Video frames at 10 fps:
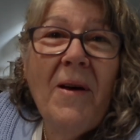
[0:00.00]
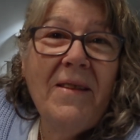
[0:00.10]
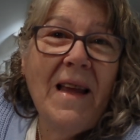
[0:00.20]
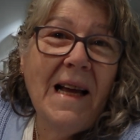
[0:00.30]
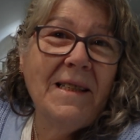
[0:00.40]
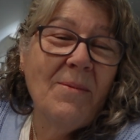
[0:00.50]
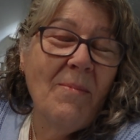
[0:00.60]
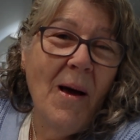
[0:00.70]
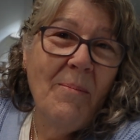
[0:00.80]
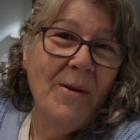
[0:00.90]
birthday to
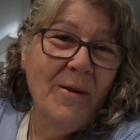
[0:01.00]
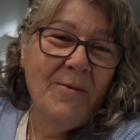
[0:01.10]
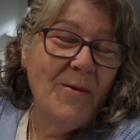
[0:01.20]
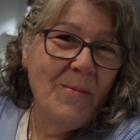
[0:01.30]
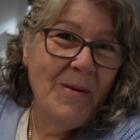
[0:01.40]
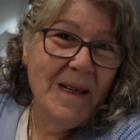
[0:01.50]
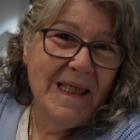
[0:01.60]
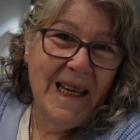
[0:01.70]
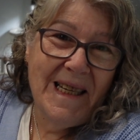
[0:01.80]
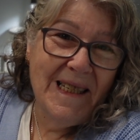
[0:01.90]
my beautiful
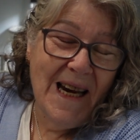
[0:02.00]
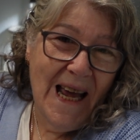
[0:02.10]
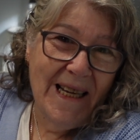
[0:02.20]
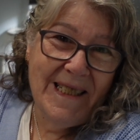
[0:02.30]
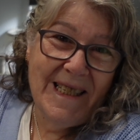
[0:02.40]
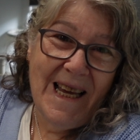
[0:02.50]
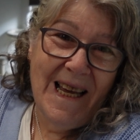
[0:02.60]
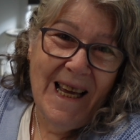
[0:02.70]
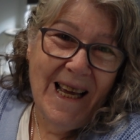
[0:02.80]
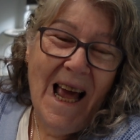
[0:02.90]
princess, Lexi.
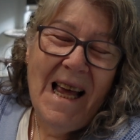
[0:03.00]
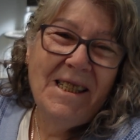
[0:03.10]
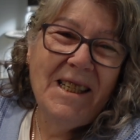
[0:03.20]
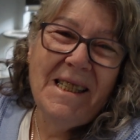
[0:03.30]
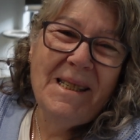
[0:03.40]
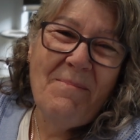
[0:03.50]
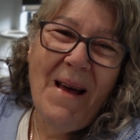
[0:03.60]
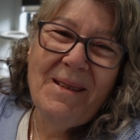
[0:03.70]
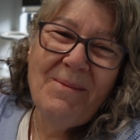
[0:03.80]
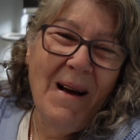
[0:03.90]
She's the
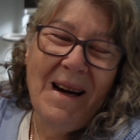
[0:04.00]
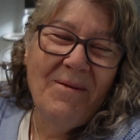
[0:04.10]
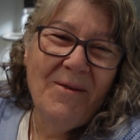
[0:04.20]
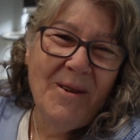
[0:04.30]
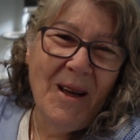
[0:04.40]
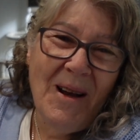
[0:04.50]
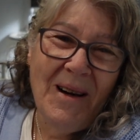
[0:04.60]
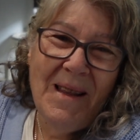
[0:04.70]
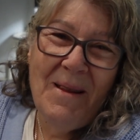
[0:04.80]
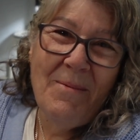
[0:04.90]
most wonderful girl
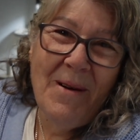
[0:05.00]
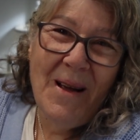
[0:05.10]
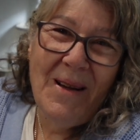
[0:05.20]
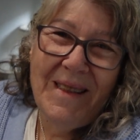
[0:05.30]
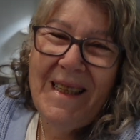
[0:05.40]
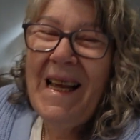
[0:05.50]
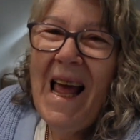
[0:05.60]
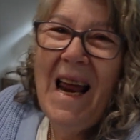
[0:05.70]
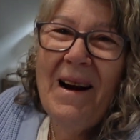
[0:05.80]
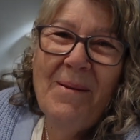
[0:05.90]
in the world,
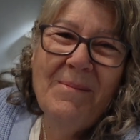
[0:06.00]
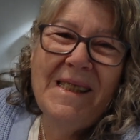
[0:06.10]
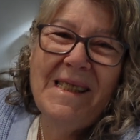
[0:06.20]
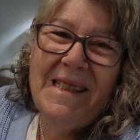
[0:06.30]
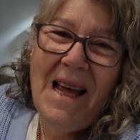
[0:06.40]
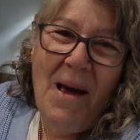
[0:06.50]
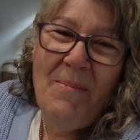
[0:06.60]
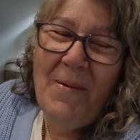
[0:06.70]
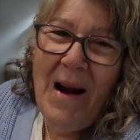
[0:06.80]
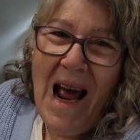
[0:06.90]
and I'm
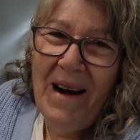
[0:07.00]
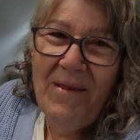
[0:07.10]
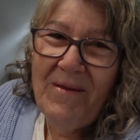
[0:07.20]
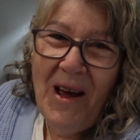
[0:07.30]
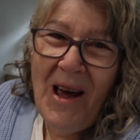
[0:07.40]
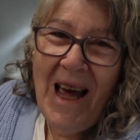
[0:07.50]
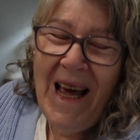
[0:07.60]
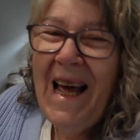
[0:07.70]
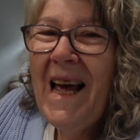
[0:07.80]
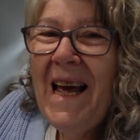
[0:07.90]
so proud of her,
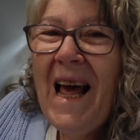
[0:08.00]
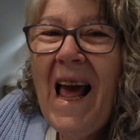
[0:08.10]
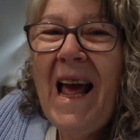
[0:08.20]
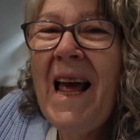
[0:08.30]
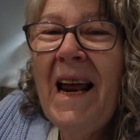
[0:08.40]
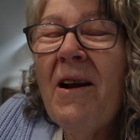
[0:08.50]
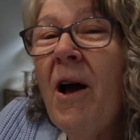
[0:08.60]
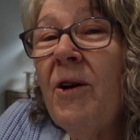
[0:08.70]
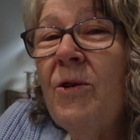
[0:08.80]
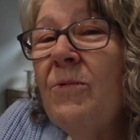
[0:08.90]
and
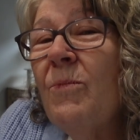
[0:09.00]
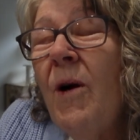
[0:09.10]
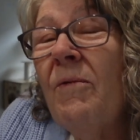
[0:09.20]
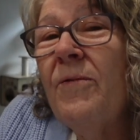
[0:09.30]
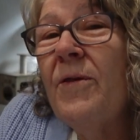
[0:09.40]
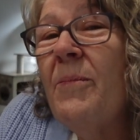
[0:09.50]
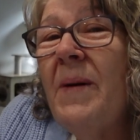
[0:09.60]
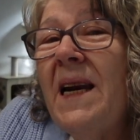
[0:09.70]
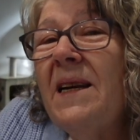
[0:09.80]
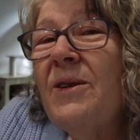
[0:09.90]
I couldn't want for a
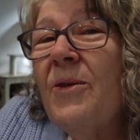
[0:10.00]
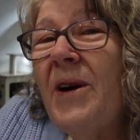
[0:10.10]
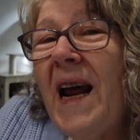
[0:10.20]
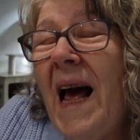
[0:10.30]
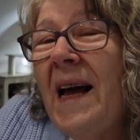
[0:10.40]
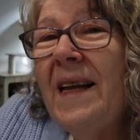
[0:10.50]
better daughter.